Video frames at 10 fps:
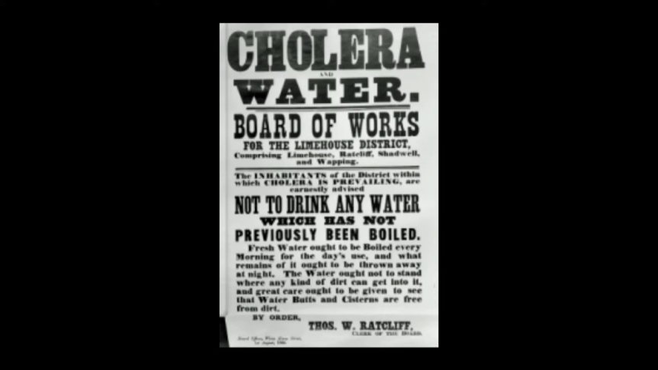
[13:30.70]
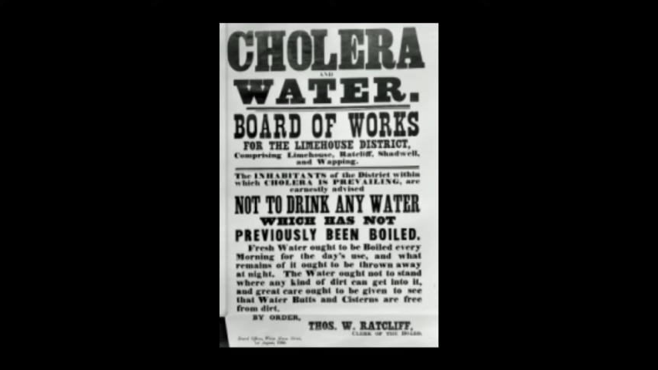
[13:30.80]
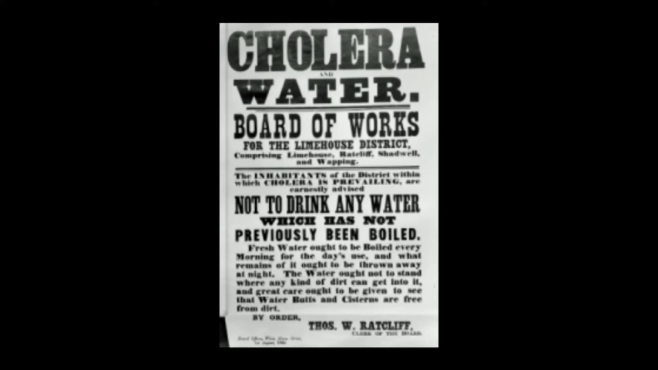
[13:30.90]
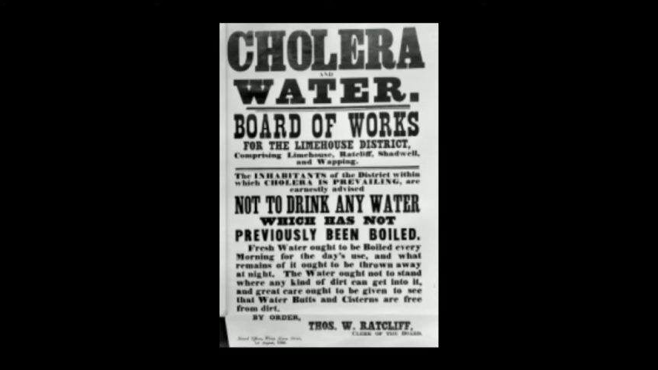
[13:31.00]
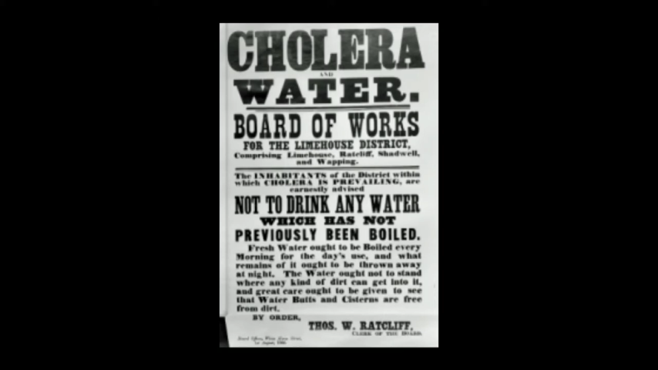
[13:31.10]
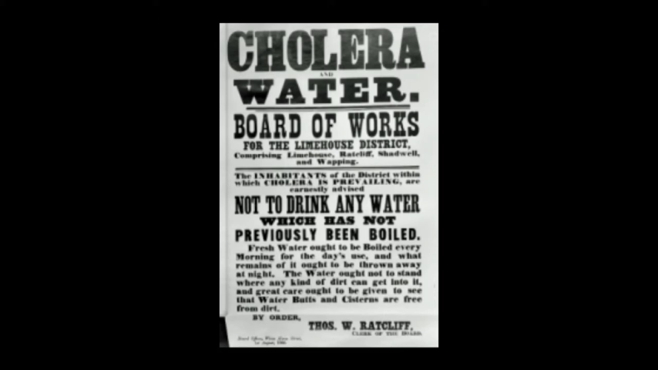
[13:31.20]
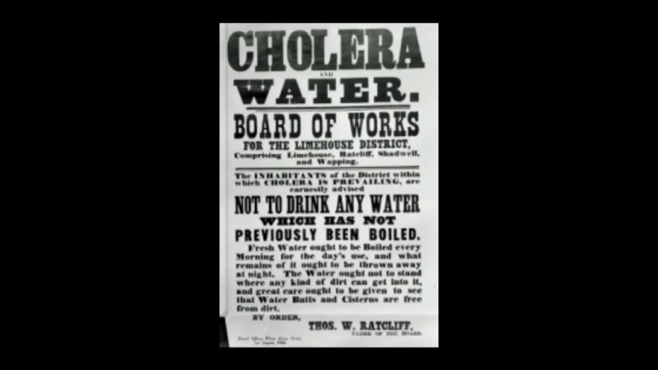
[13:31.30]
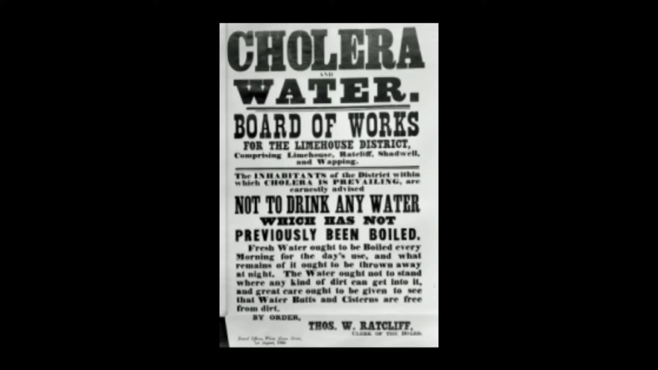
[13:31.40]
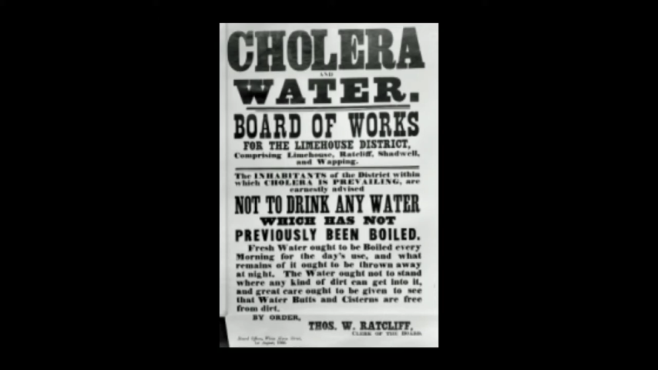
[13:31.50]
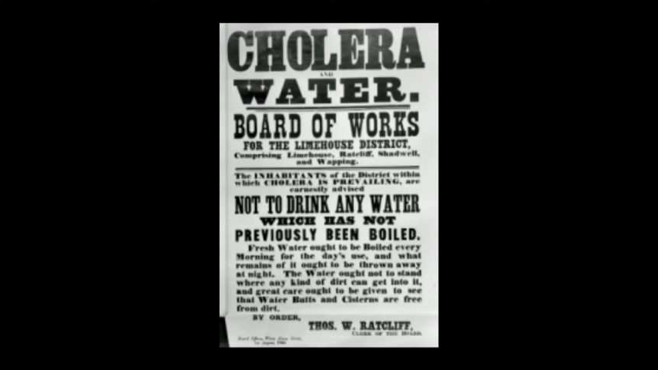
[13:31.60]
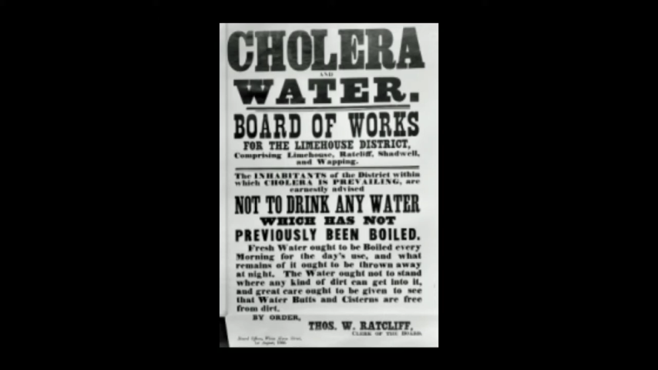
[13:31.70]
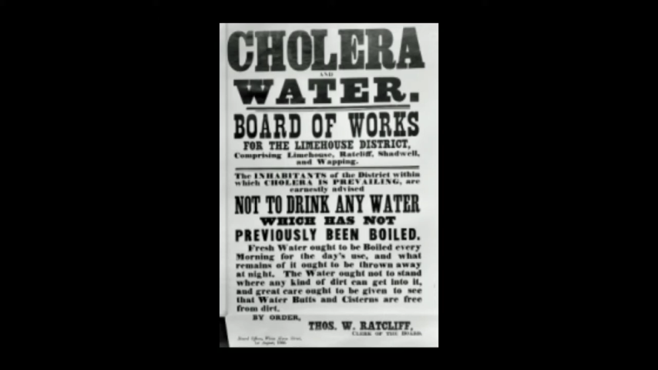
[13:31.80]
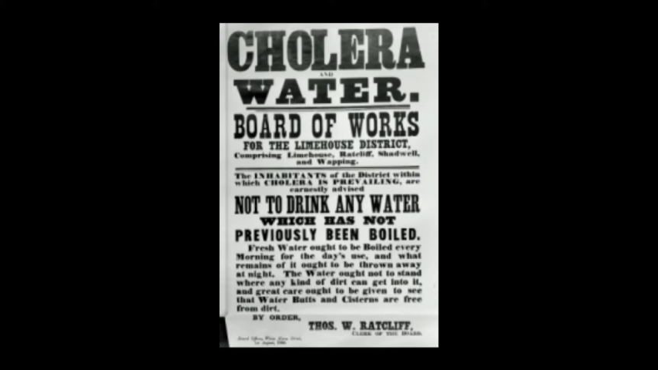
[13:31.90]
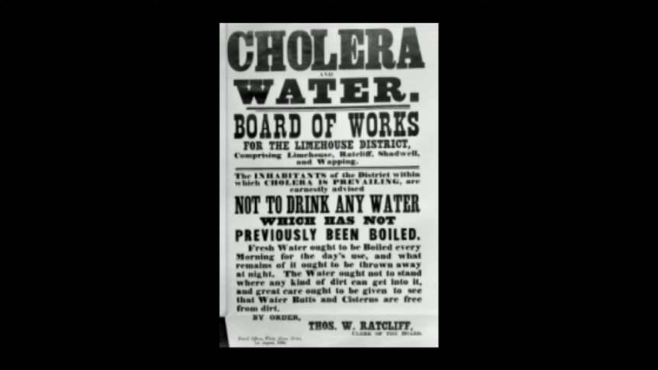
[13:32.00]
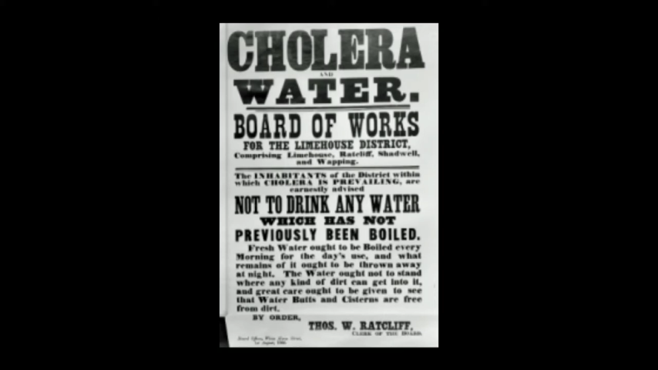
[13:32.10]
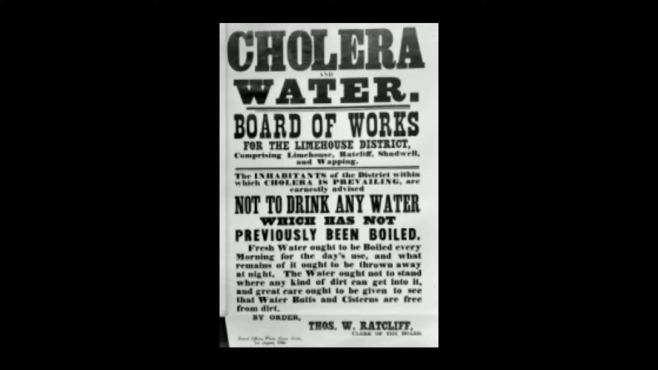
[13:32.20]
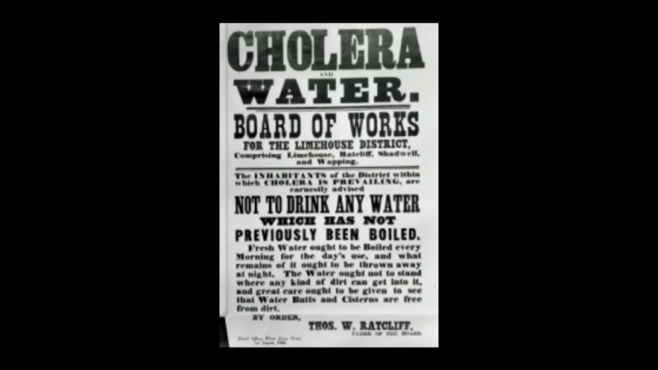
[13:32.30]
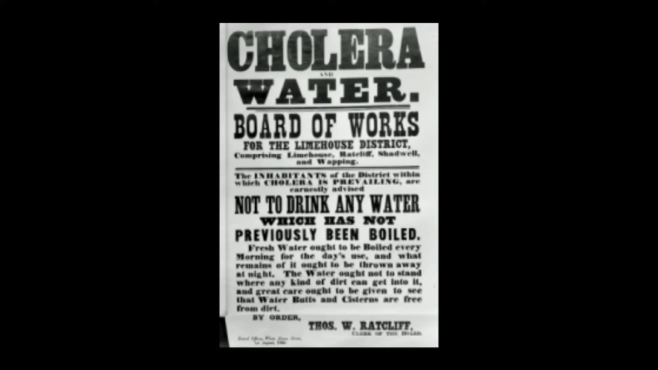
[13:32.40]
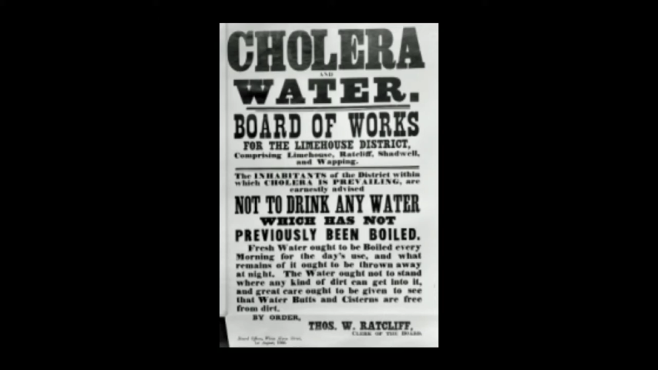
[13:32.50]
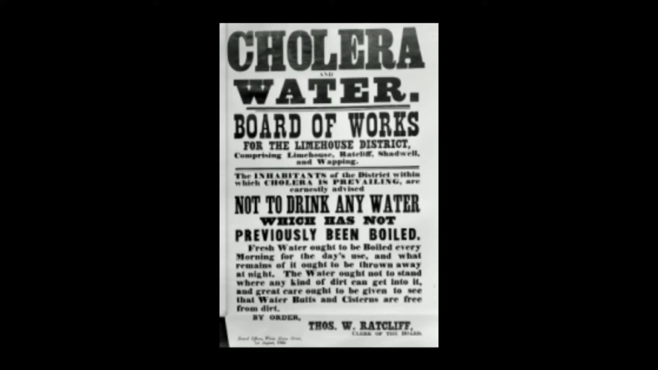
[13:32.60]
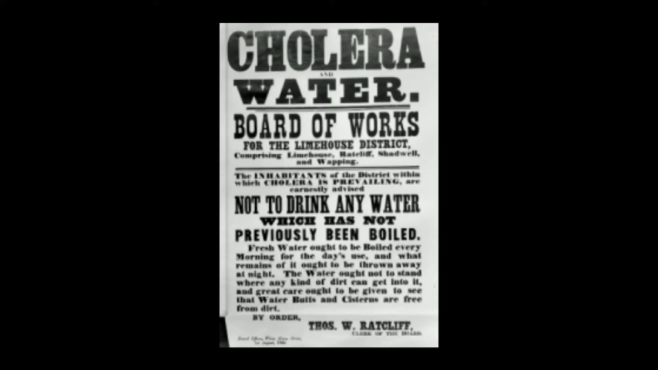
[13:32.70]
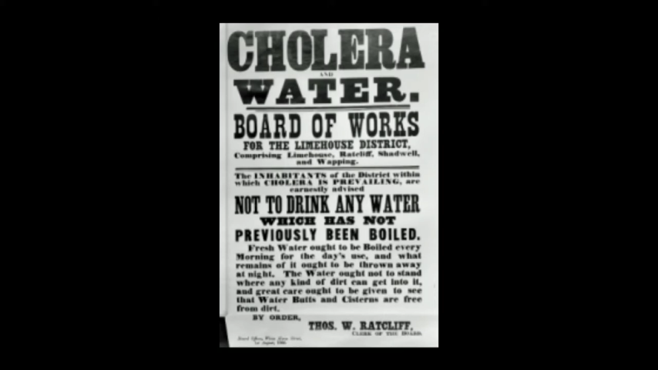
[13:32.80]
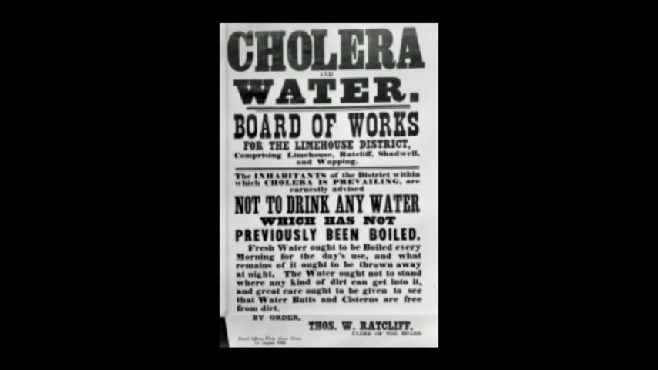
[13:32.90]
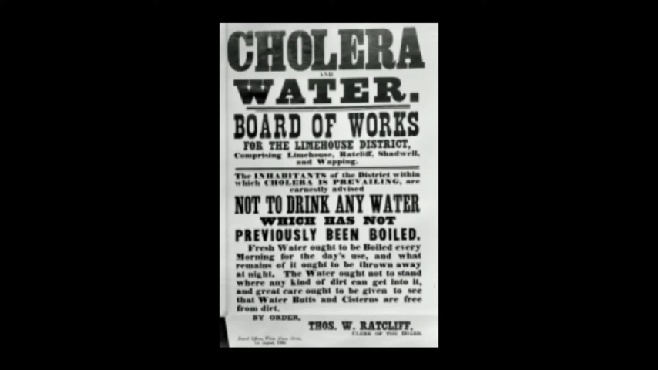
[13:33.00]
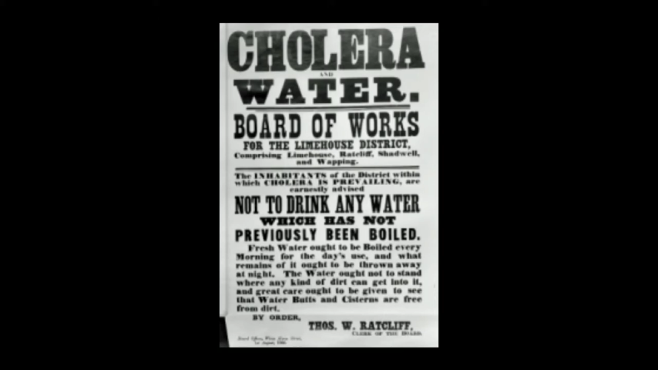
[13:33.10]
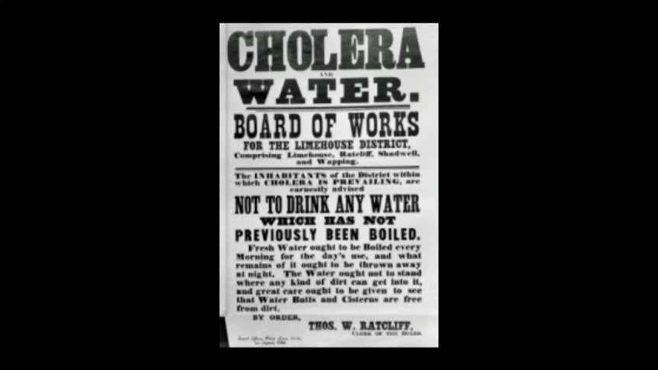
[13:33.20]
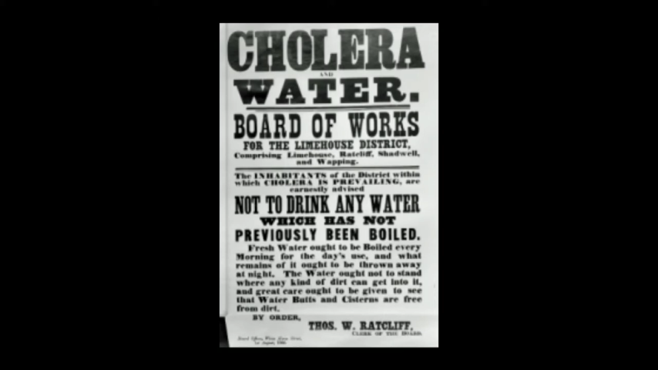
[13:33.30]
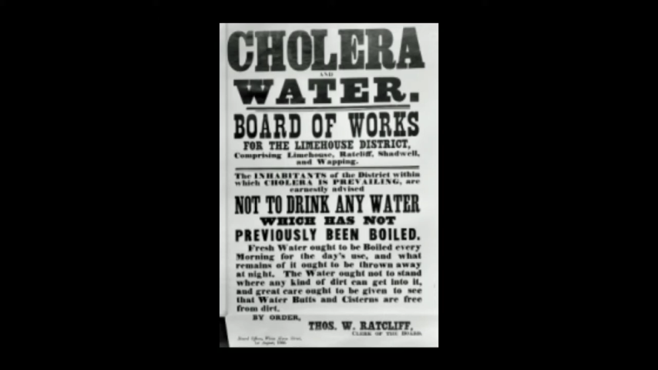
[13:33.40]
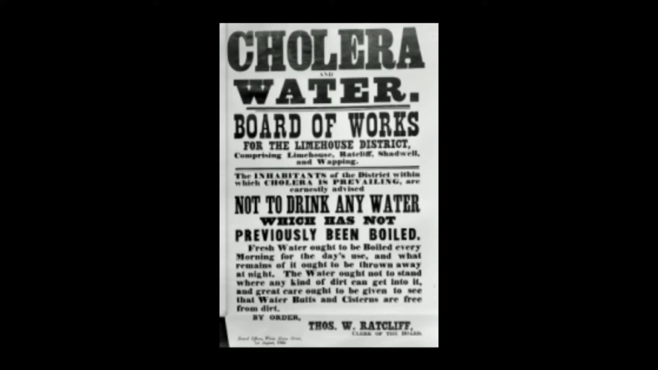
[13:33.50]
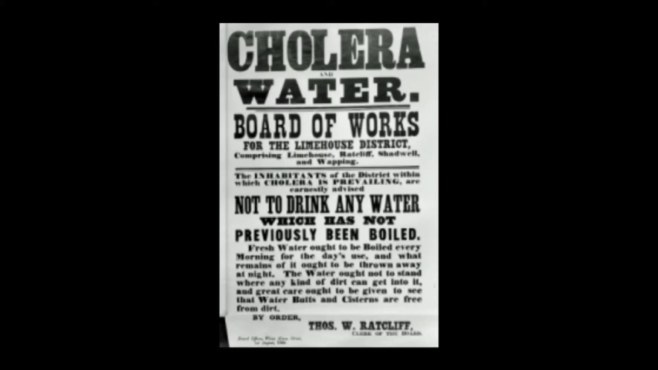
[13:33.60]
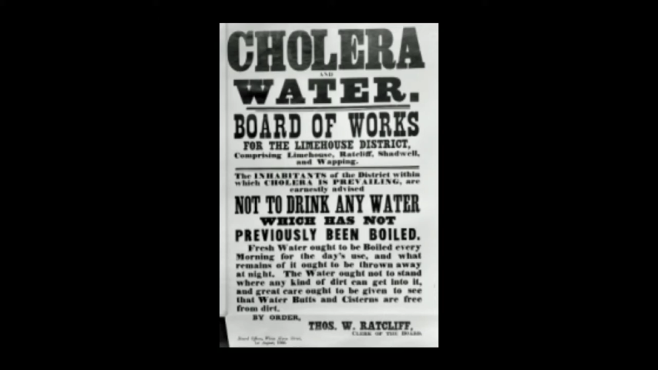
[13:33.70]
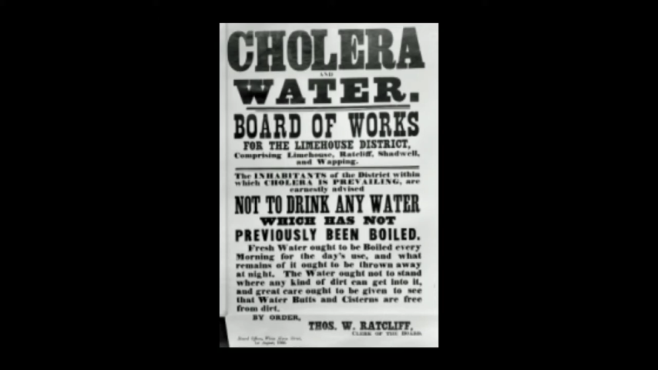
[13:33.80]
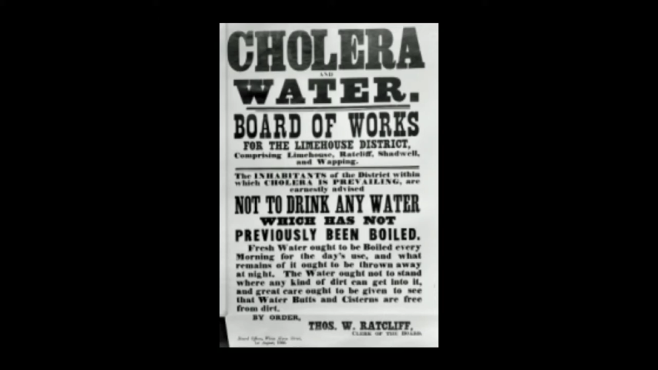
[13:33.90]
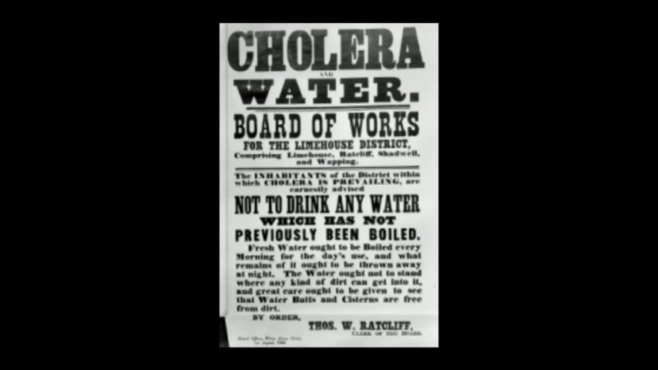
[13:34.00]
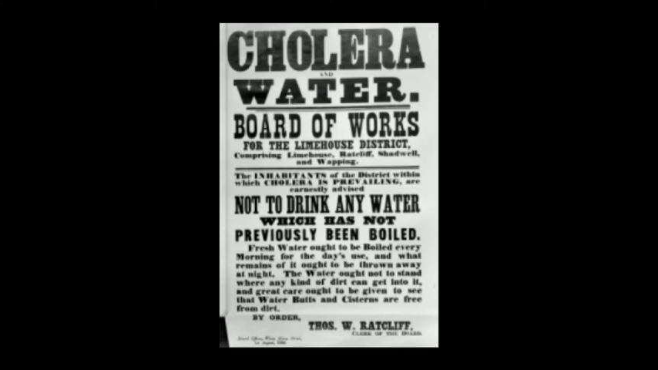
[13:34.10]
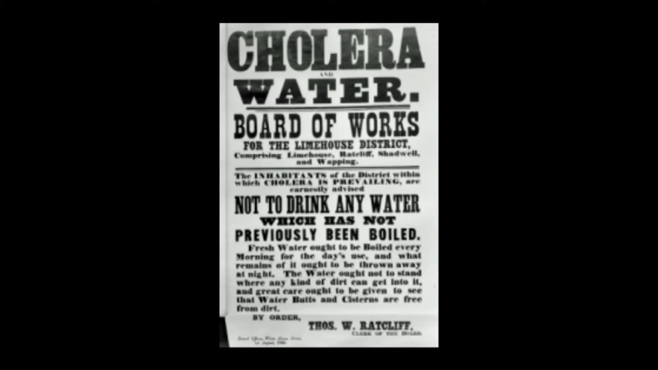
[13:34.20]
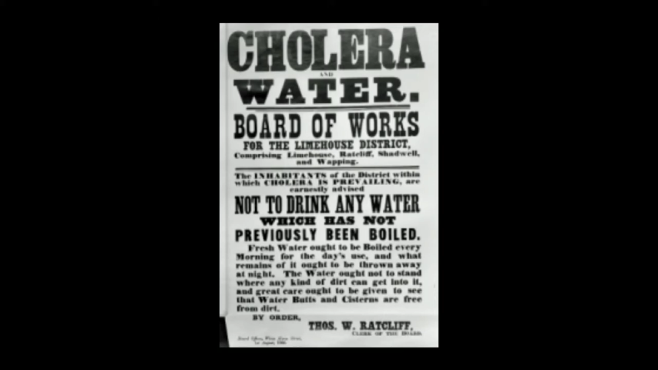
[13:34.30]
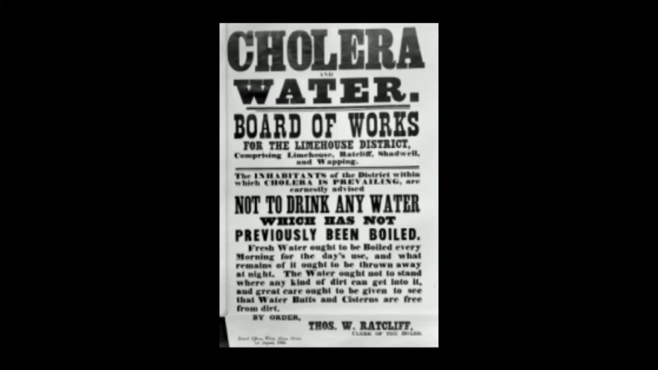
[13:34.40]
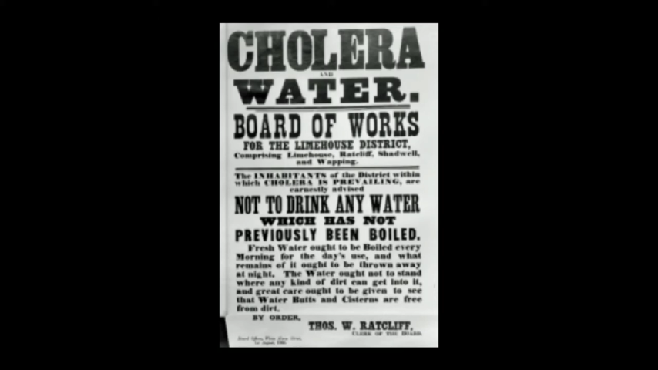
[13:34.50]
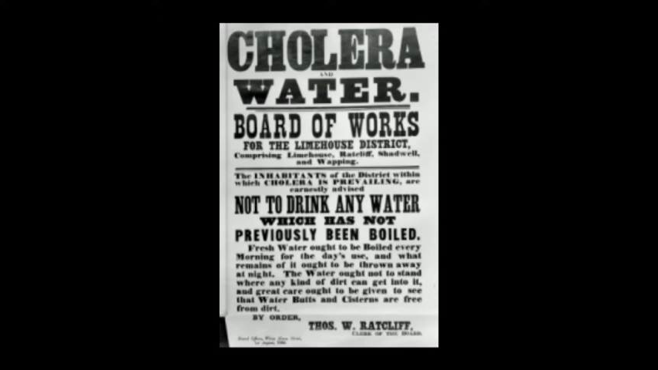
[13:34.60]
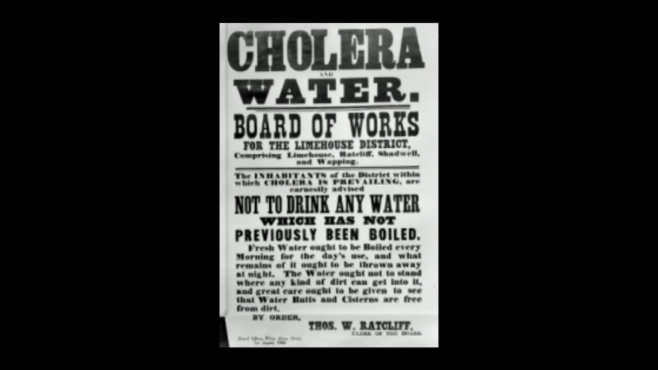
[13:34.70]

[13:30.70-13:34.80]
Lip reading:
Nobody's mouth can be seen.